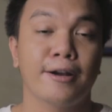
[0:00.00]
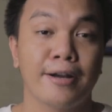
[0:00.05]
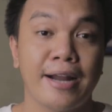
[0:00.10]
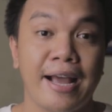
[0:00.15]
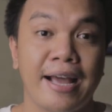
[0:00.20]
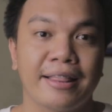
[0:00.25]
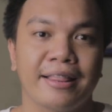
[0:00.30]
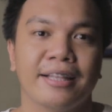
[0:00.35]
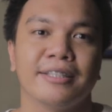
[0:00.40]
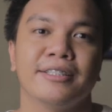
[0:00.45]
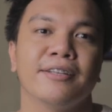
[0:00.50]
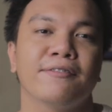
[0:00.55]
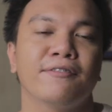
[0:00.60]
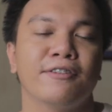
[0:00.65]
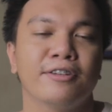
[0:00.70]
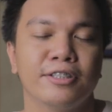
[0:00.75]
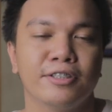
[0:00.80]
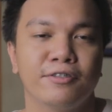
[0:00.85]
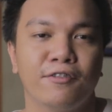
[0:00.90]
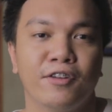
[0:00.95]
Alright, that's it
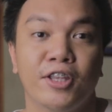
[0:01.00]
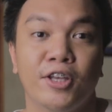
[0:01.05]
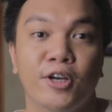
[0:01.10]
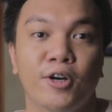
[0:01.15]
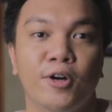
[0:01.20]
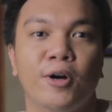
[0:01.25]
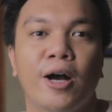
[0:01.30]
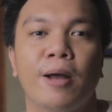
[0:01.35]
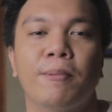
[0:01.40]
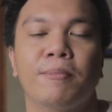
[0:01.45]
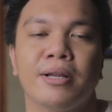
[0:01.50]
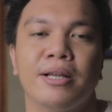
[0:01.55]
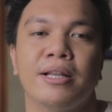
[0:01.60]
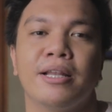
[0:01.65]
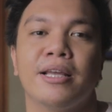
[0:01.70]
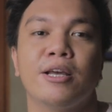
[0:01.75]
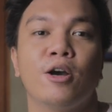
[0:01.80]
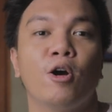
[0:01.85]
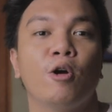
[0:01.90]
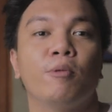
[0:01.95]
for this video. I'm
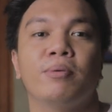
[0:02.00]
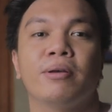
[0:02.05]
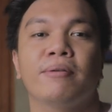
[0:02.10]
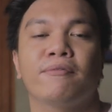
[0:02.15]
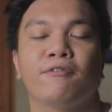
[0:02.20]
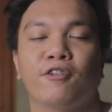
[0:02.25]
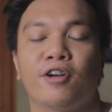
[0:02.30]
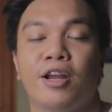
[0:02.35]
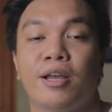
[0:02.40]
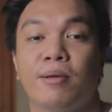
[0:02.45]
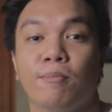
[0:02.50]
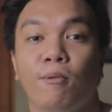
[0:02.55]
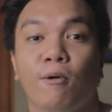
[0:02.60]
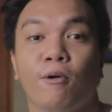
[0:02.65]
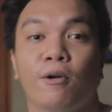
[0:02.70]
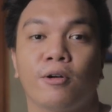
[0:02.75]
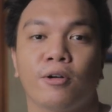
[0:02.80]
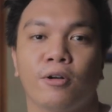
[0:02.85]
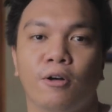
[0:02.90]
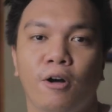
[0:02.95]
really hoping for a
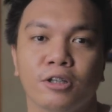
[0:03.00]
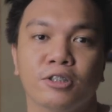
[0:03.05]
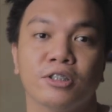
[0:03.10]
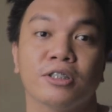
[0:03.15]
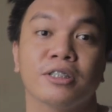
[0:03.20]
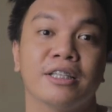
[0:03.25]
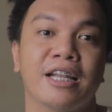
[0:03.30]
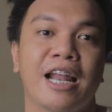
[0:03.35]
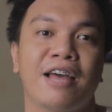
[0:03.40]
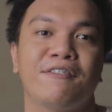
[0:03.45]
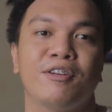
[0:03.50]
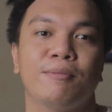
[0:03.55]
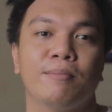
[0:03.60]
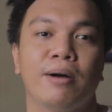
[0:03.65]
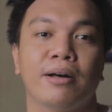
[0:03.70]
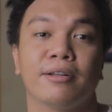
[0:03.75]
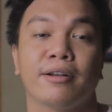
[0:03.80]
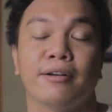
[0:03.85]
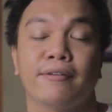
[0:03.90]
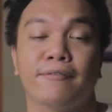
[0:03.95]
more cautious driving
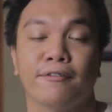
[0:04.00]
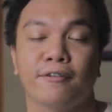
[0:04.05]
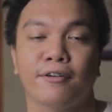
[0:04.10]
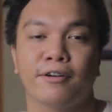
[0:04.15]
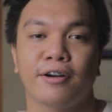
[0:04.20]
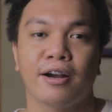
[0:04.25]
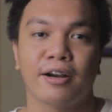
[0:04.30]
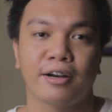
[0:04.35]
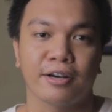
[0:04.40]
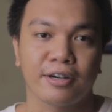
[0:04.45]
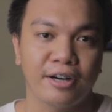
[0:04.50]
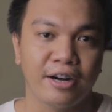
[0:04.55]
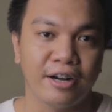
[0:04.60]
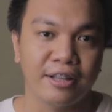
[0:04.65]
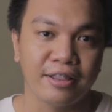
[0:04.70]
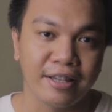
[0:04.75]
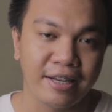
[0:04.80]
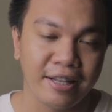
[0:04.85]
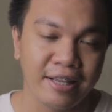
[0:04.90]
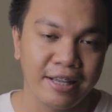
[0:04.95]
manner for our
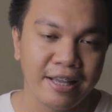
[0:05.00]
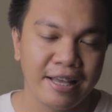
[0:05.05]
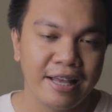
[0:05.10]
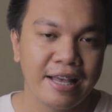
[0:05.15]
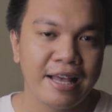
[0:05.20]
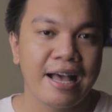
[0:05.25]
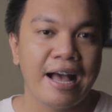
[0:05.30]
country.